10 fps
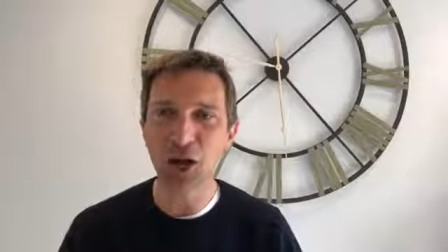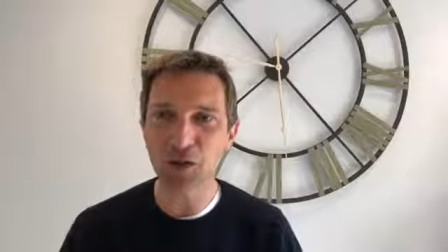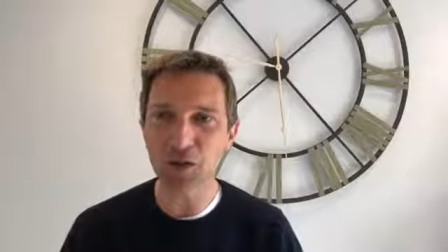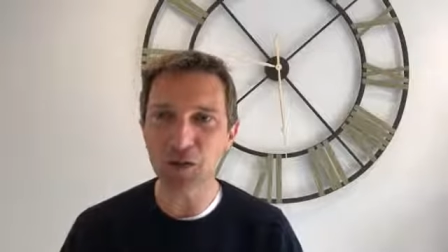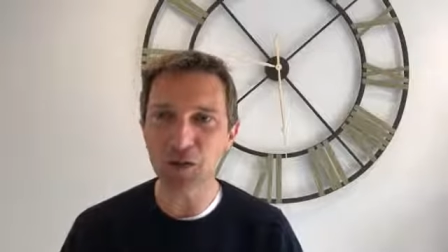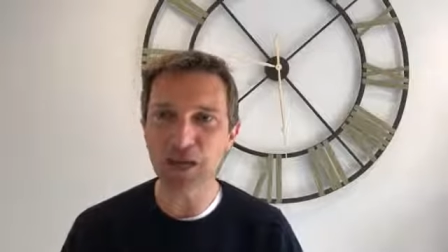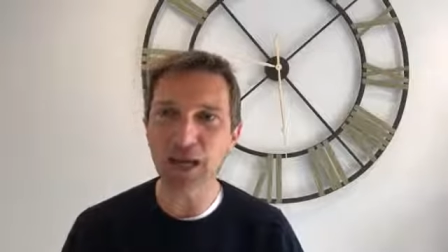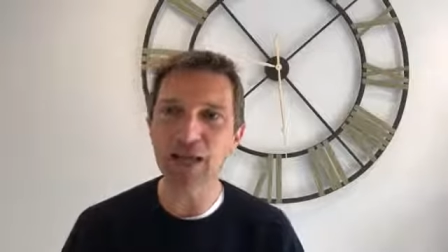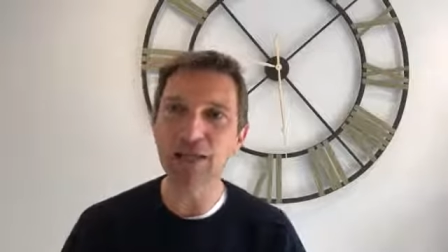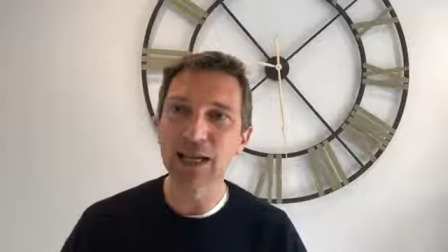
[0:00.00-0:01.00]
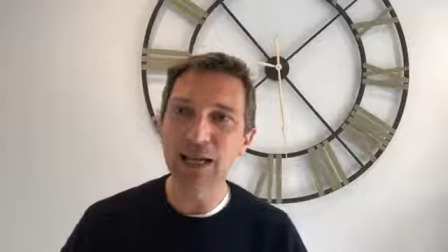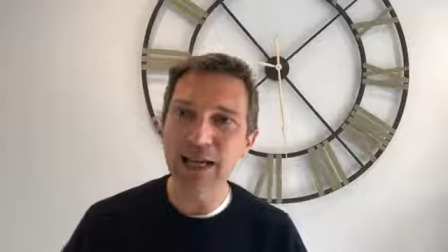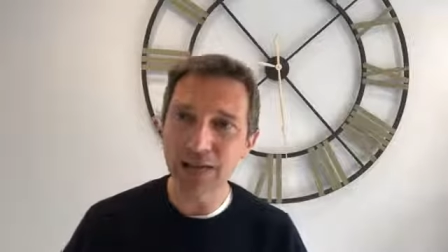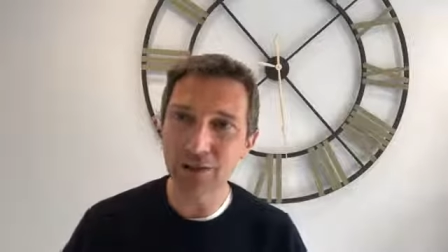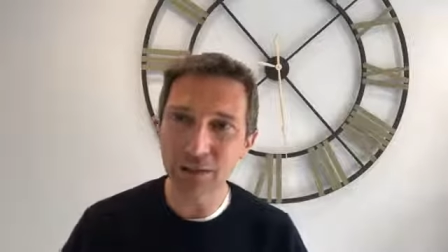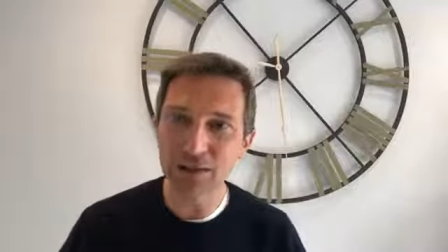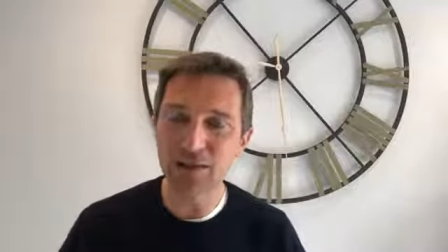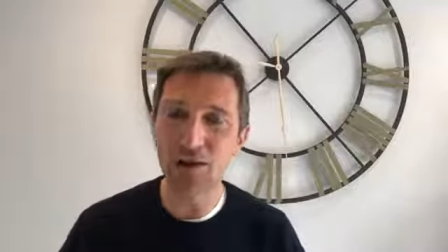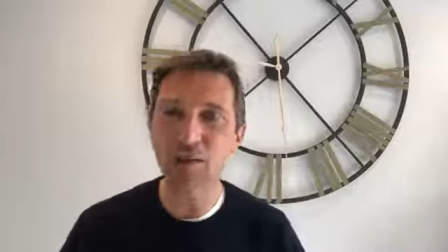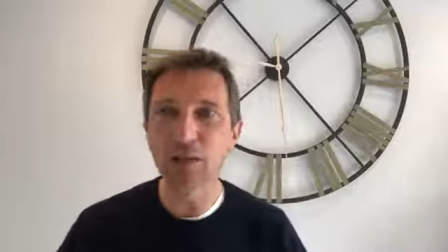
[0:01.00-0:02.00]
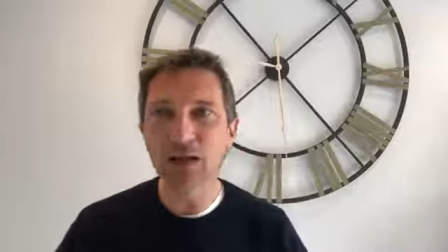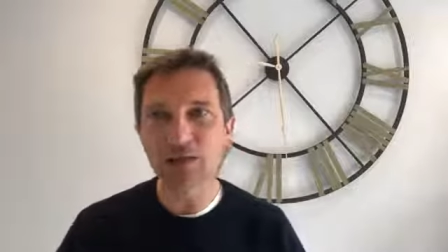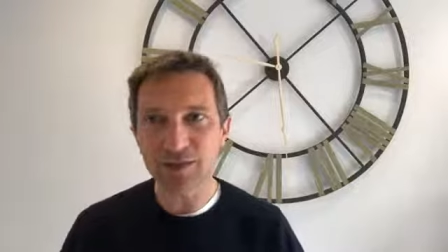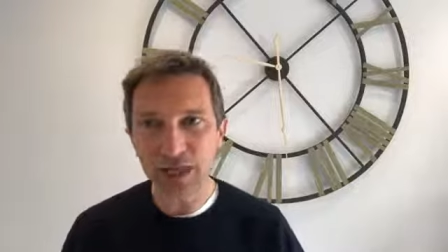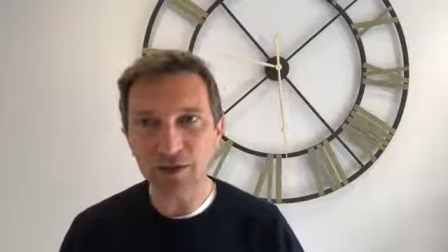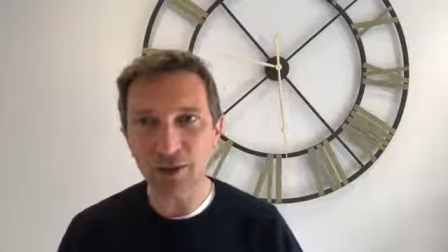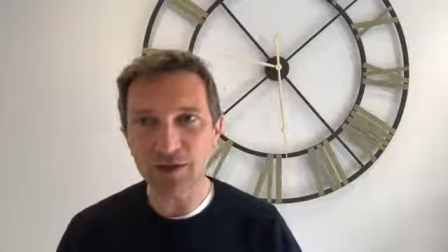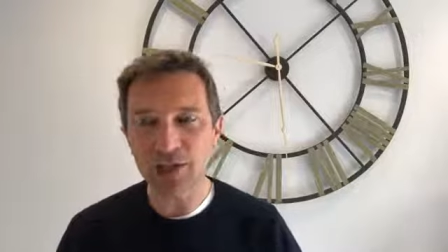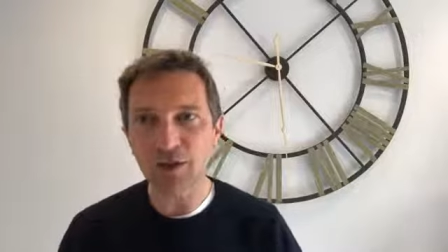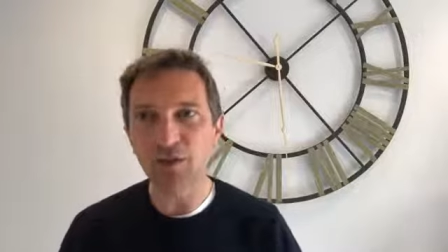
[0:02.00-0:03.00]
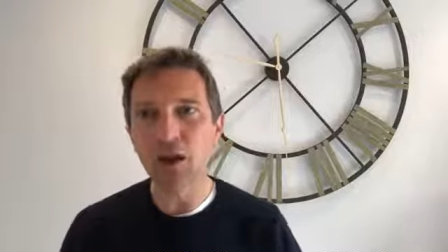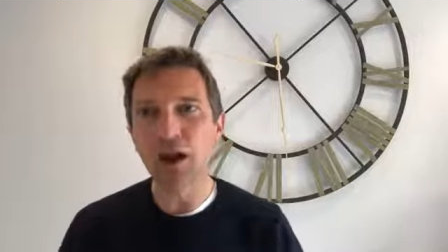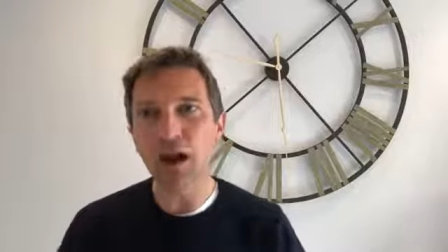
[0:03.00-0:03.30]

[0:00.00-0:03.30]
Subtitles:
over this weekend. In the meantime, stay very safe.